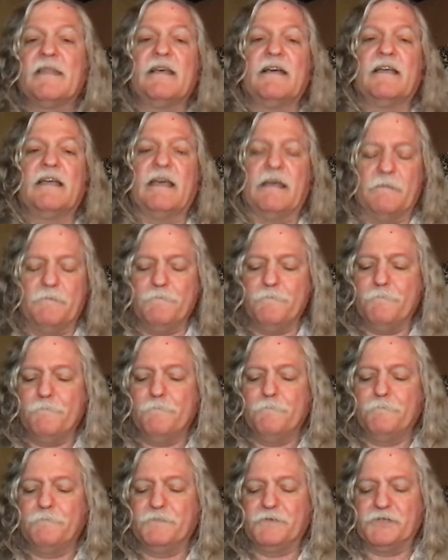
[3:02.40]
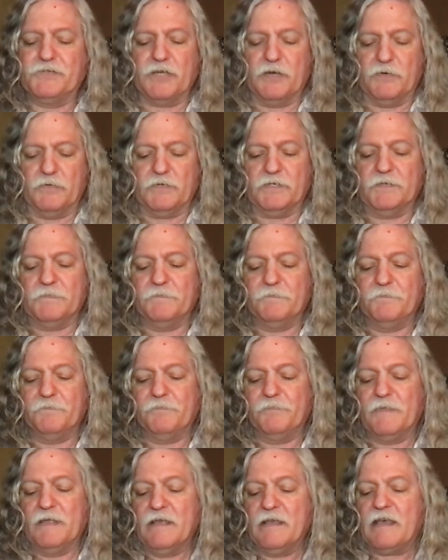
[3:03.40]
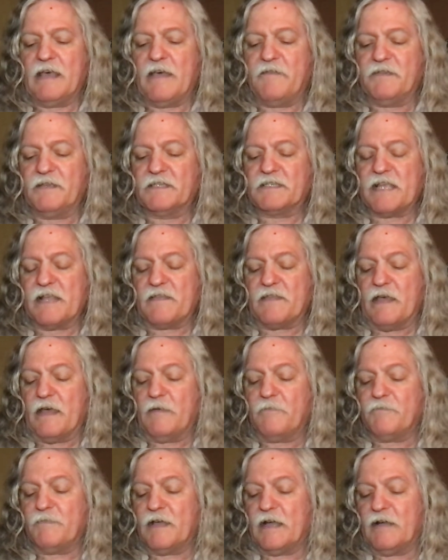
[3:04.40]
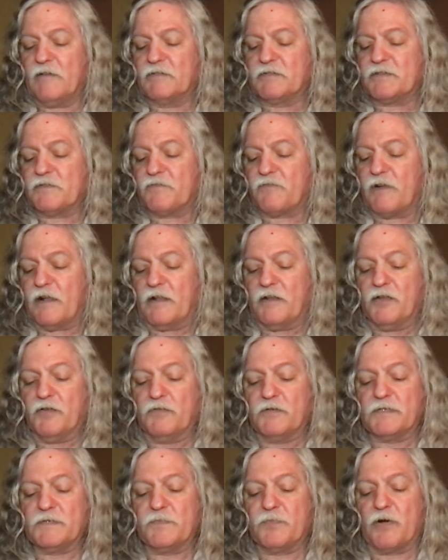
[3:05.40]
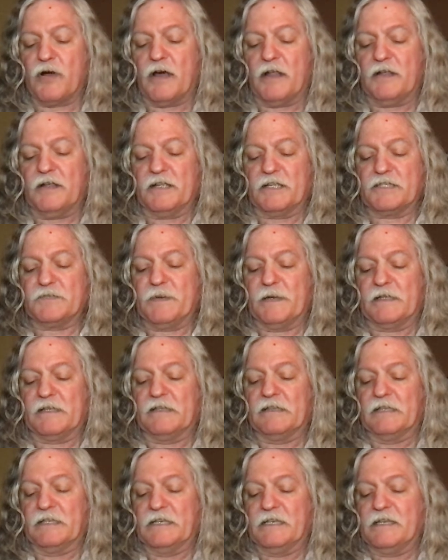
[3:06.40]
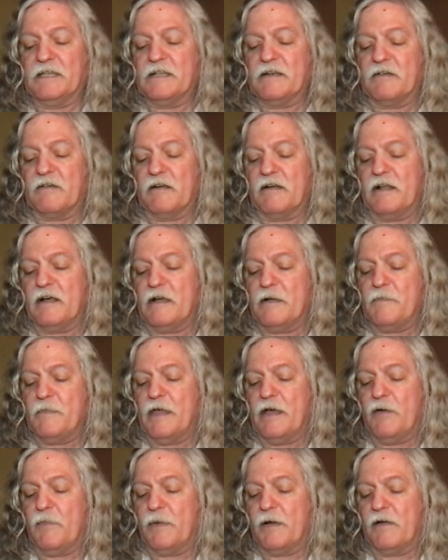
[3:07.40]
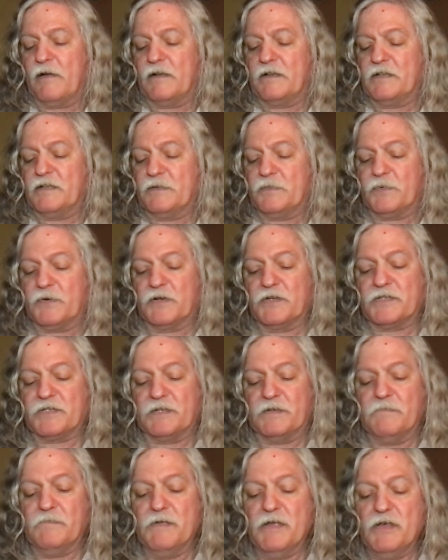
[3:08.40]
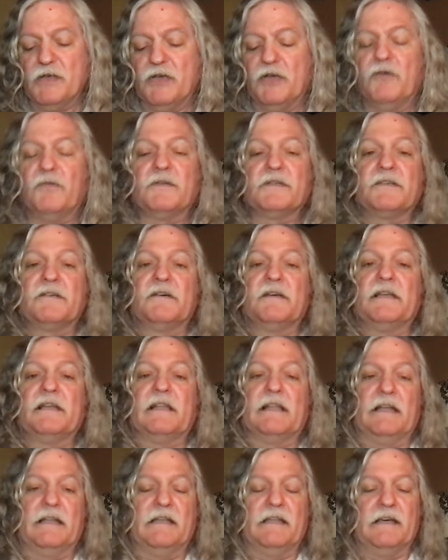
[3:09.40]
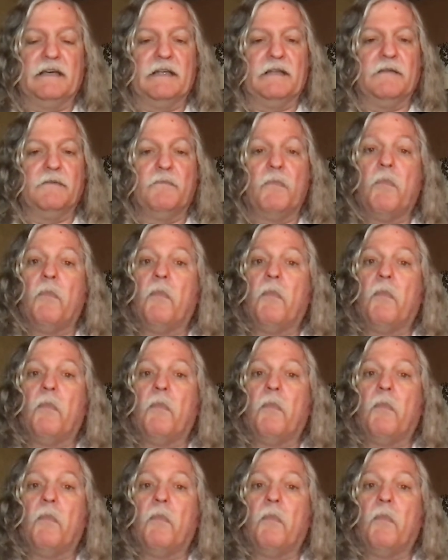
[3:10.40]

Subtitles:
Again, don't. Having said that, I was a friend who was brought unexpectedly to dinner, and I am now married to the person who was cooking that night.